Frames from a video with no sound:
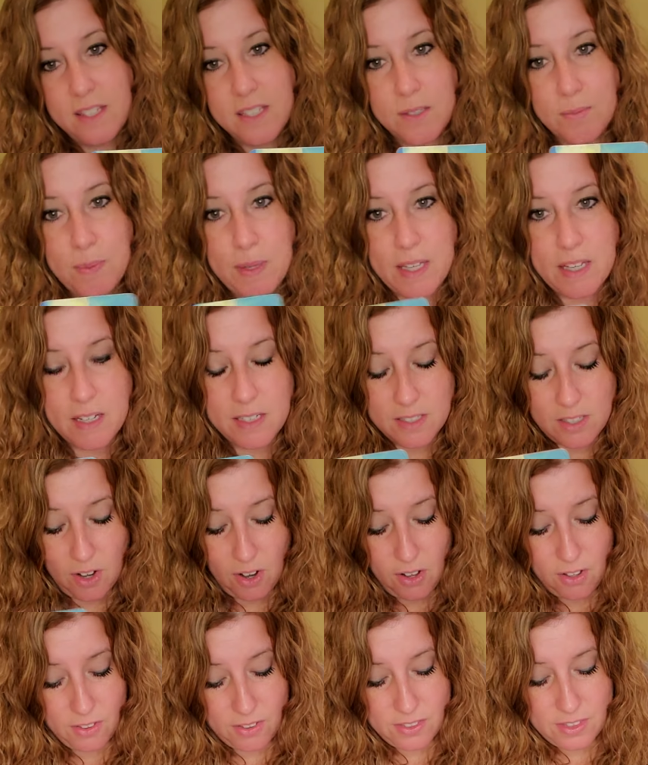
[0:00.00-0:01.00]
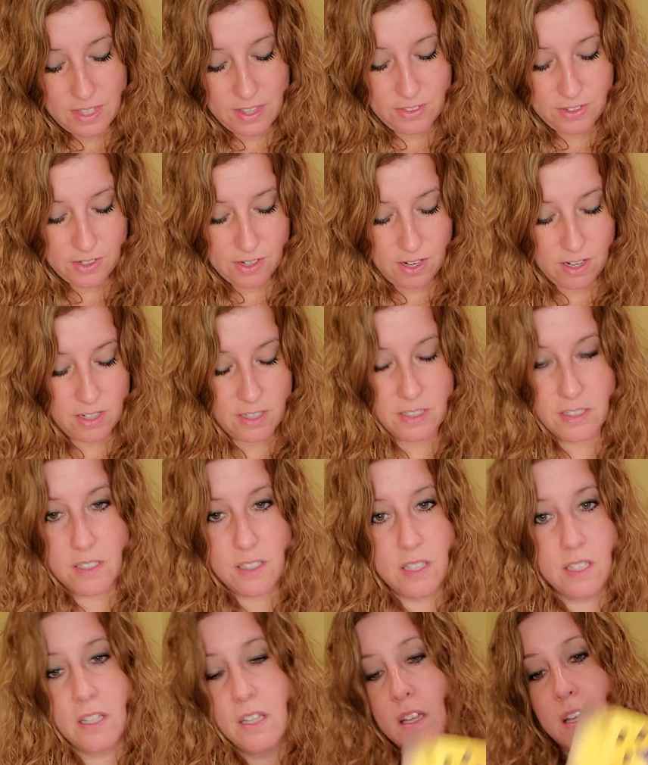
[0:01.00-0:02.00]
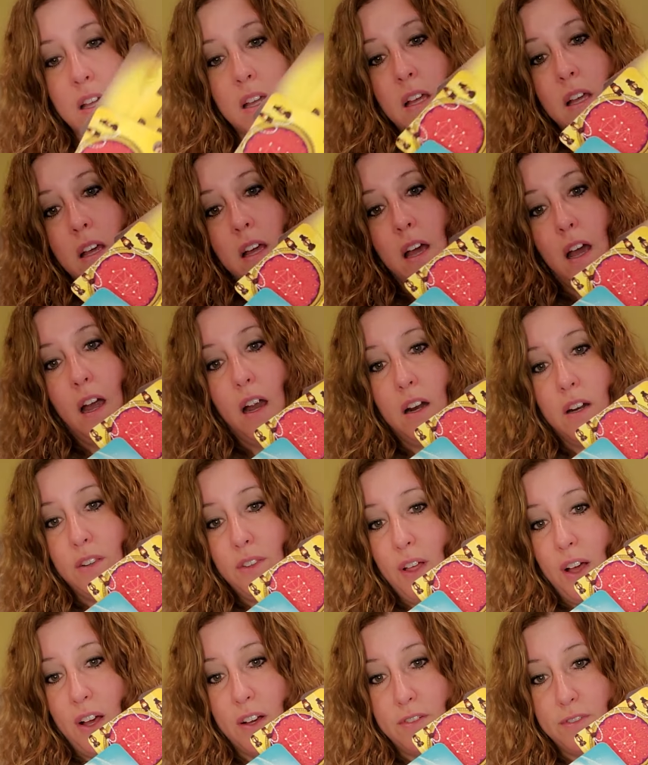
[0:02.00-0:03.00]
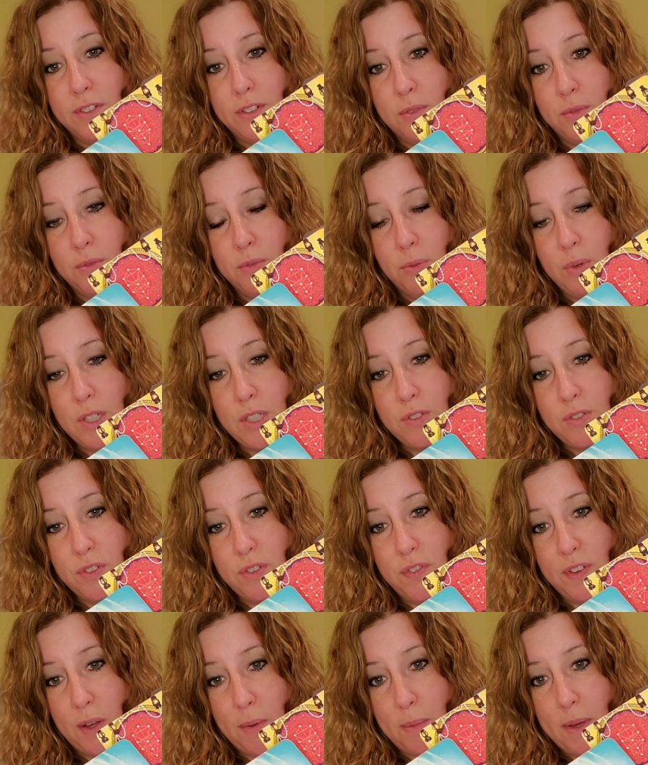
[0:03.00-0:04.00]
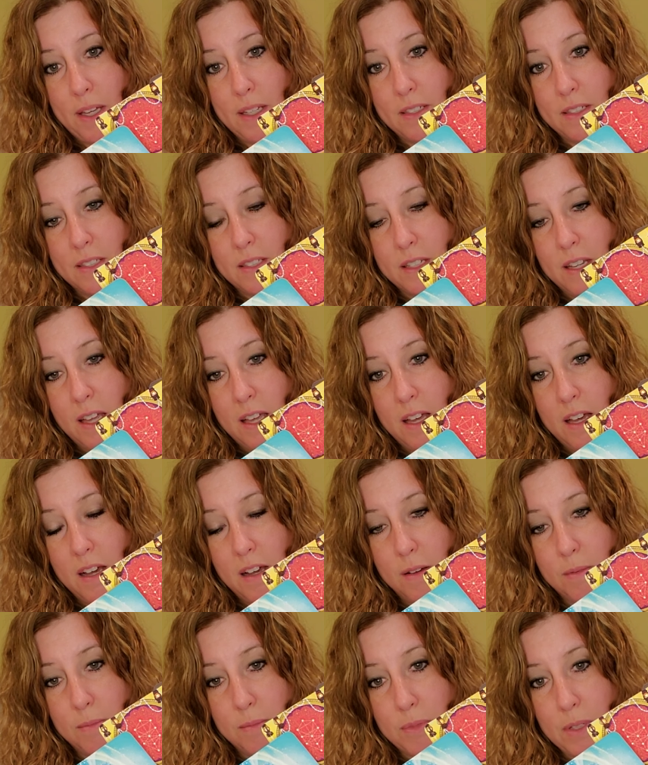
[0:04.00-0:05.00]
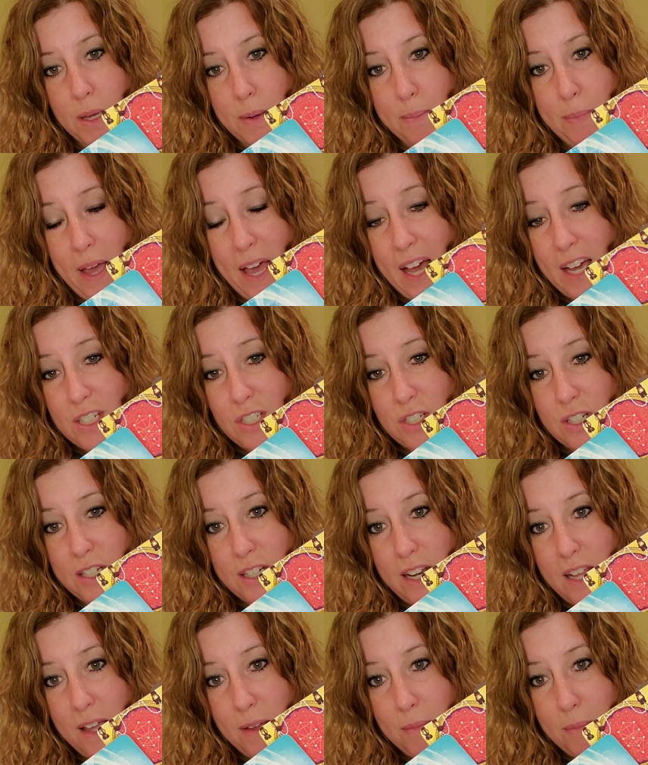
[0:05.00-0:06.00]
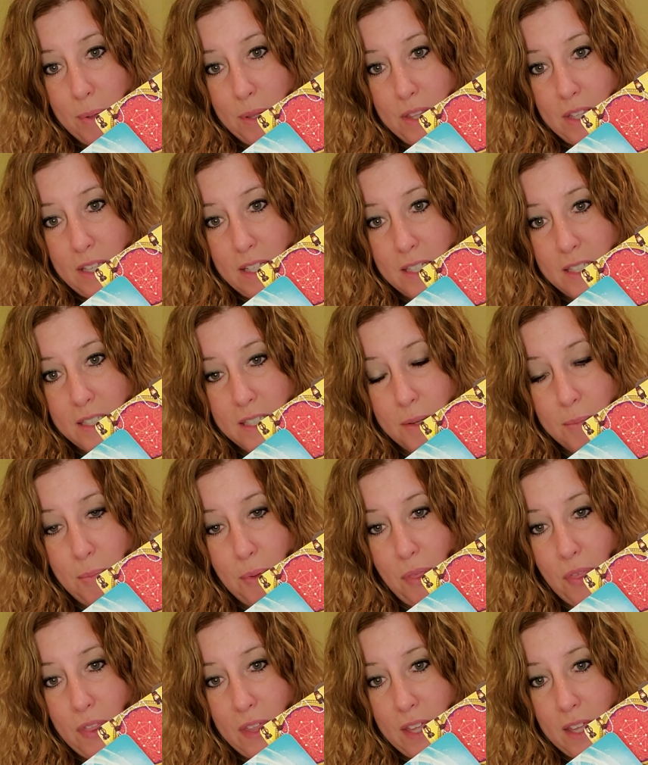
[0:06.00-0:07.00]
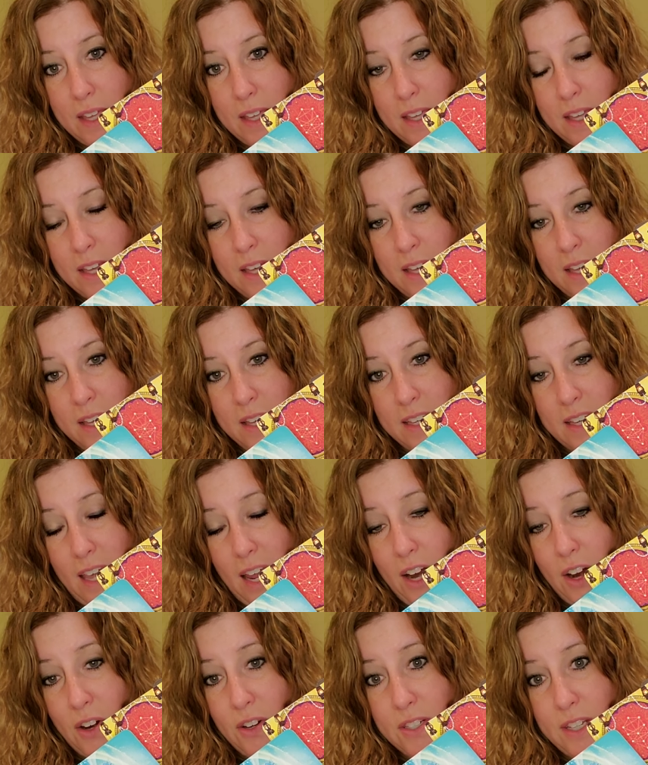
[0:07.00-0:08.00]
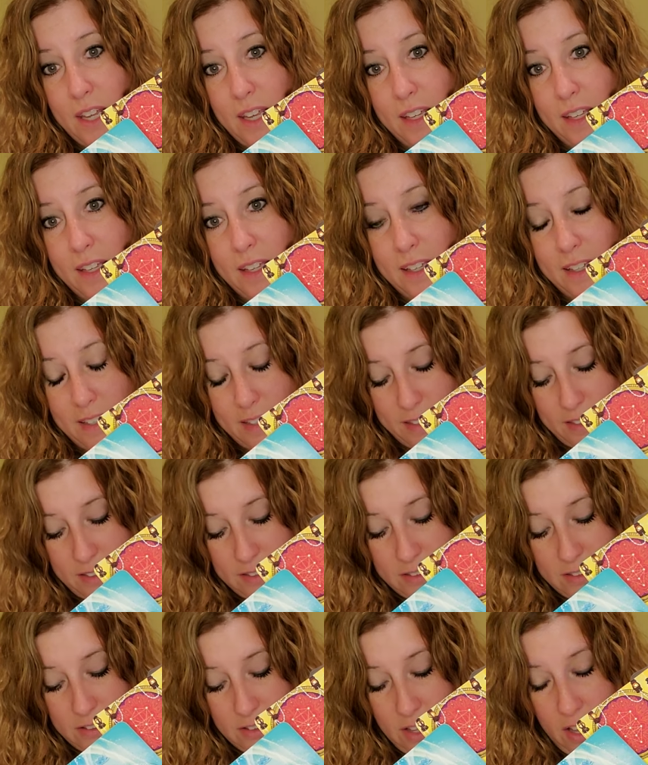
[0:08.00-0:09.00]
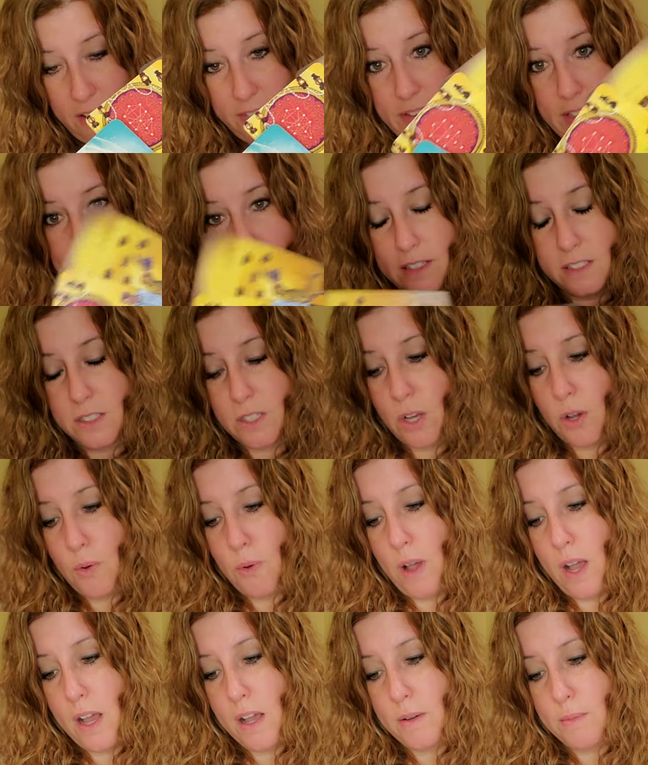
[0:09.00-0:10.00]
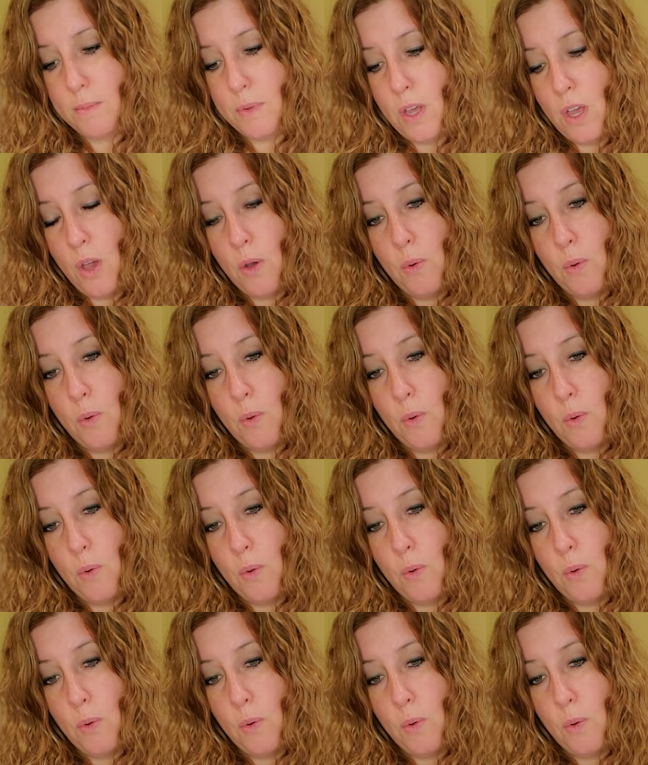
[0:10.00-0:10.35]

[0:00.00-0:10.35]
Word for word: this because all of the other cards are love, wish fulfillment, um, compassion, empathy, sympathy, caretaking, loving. So um,